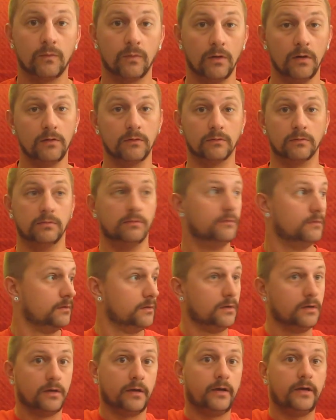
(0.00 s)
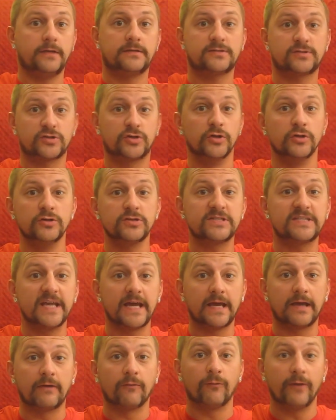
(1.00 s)
Whoa, it's
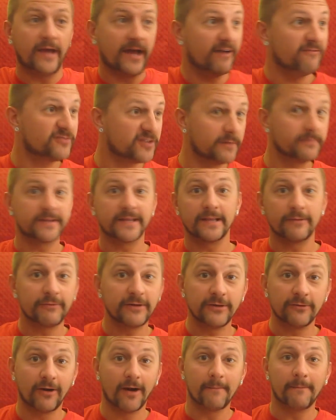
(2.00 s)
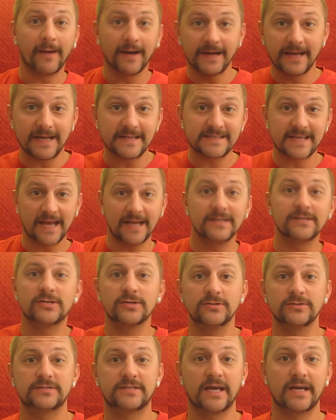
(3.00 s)
Tuesday. We have something that we do on Mondays and
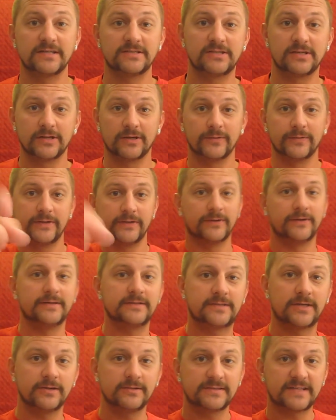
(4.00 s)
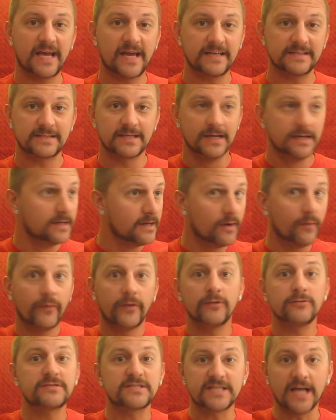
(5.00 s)
Tuesdays. You know what we do on Tuesdays?
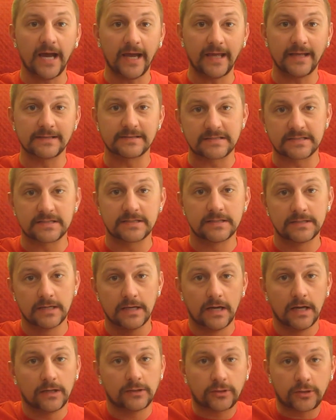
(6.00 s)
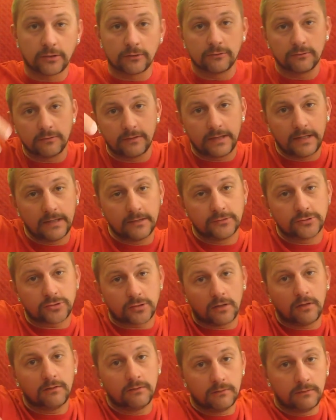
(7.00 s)
We do science. Cue the
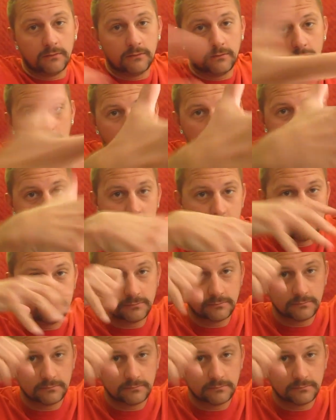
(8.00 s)
intro.